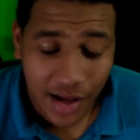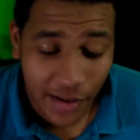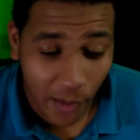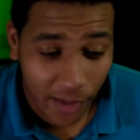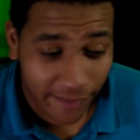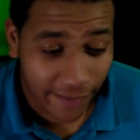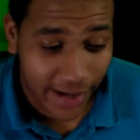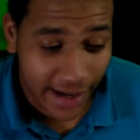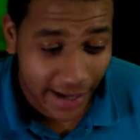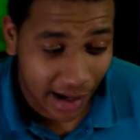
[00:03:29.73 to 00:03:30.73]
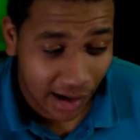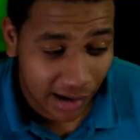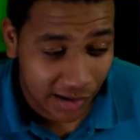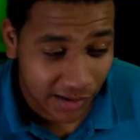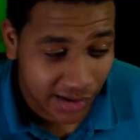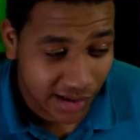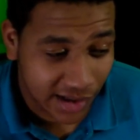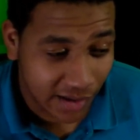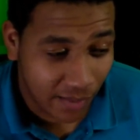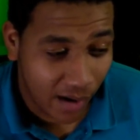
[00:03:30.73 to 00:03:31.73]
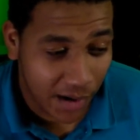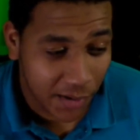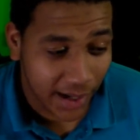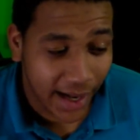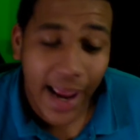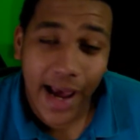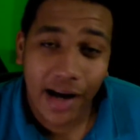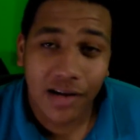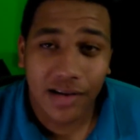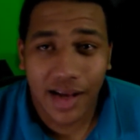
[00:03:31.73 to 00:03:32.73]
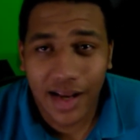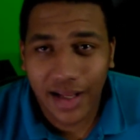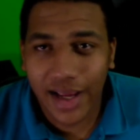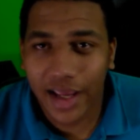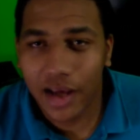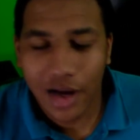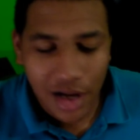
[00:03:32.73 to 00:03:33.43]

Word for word: They weren't funny at all, and it was just to the point where you're like, hey, I understand, like,